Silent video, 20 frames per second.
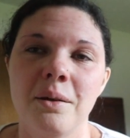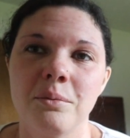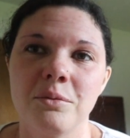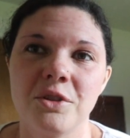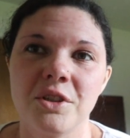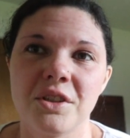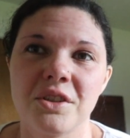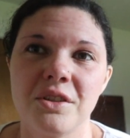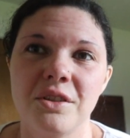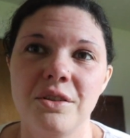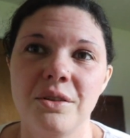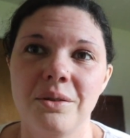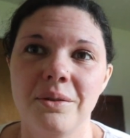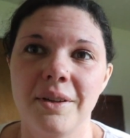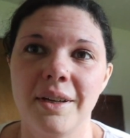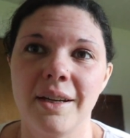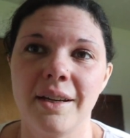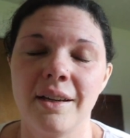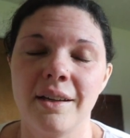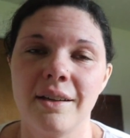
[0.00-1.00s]
just
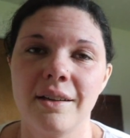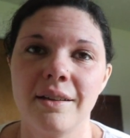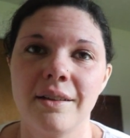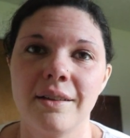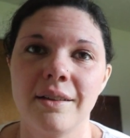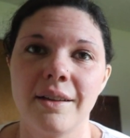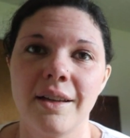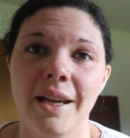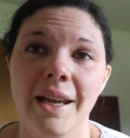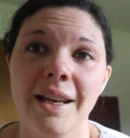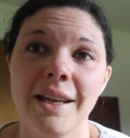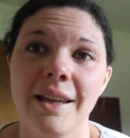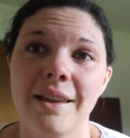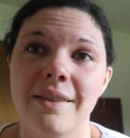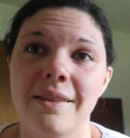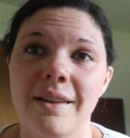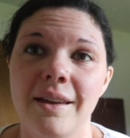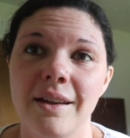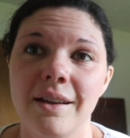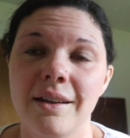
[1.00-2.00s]
doing
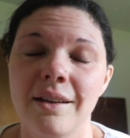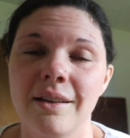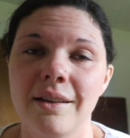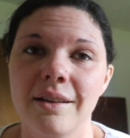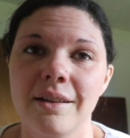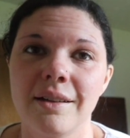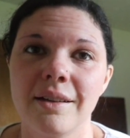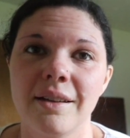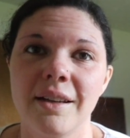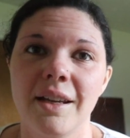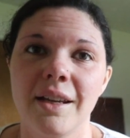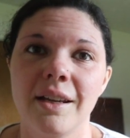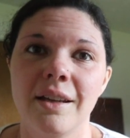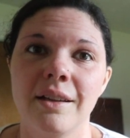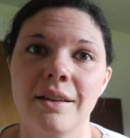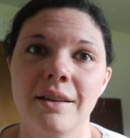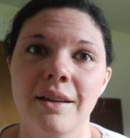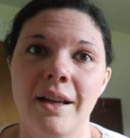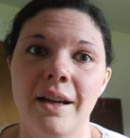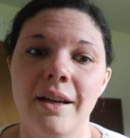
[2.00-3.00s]
anything
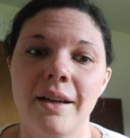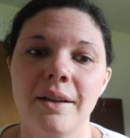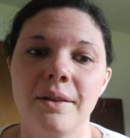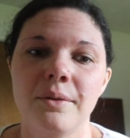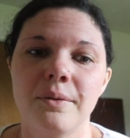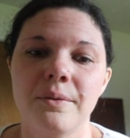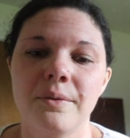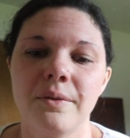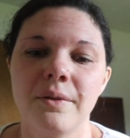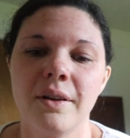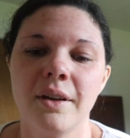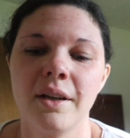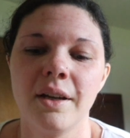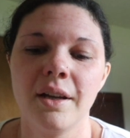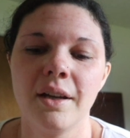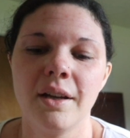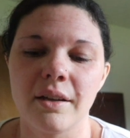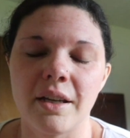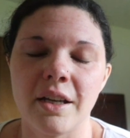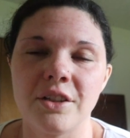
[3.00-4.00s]
in life
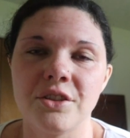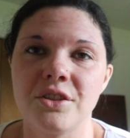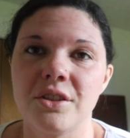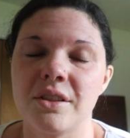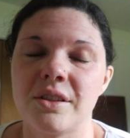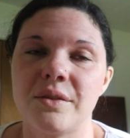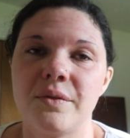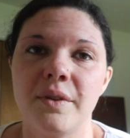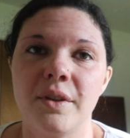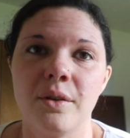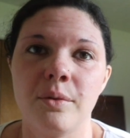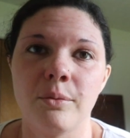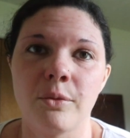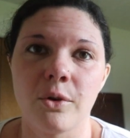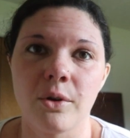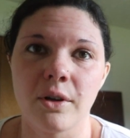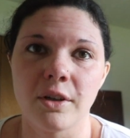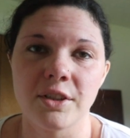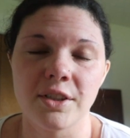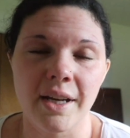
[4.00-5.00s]
can just feel
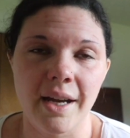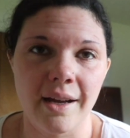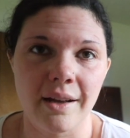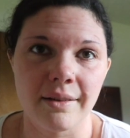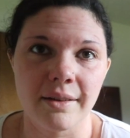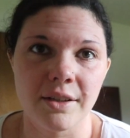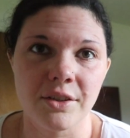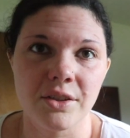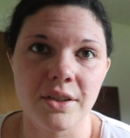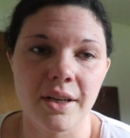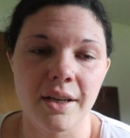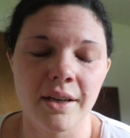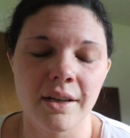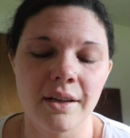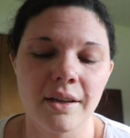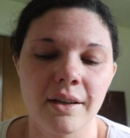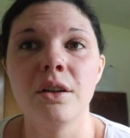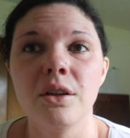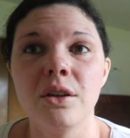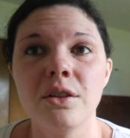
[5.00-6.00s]
more
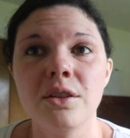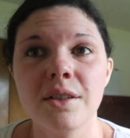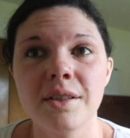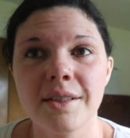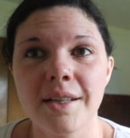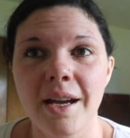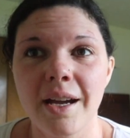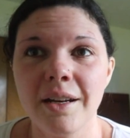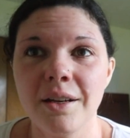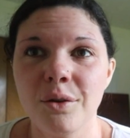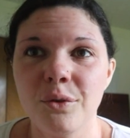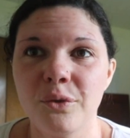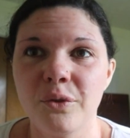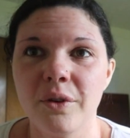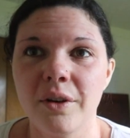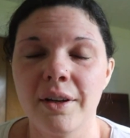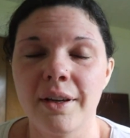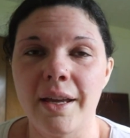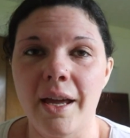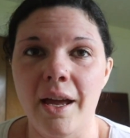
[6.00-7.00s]
challenging. You just kind of
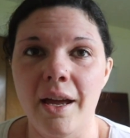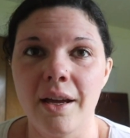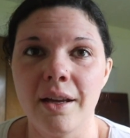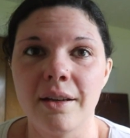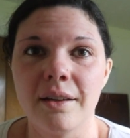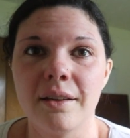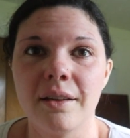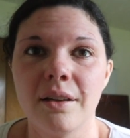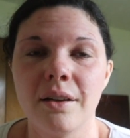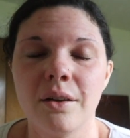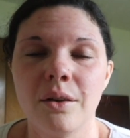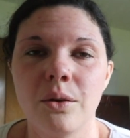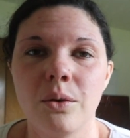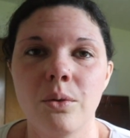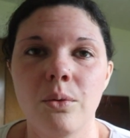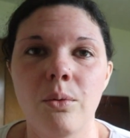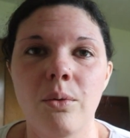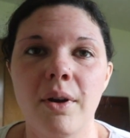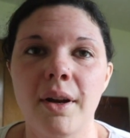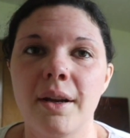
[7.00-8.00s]
forget
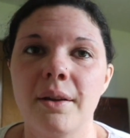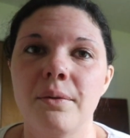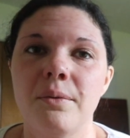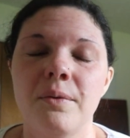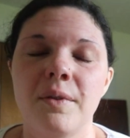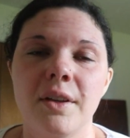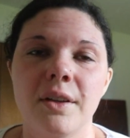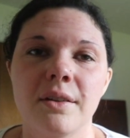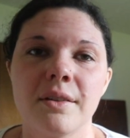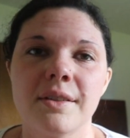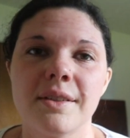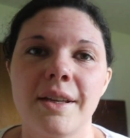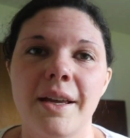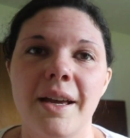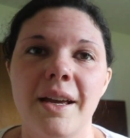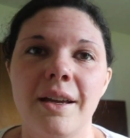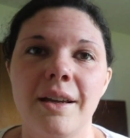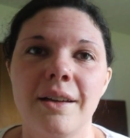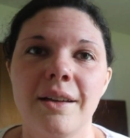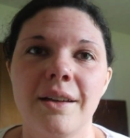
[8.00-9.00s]
what it feels
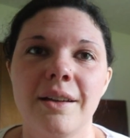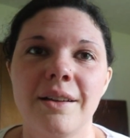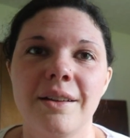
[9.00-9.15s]
like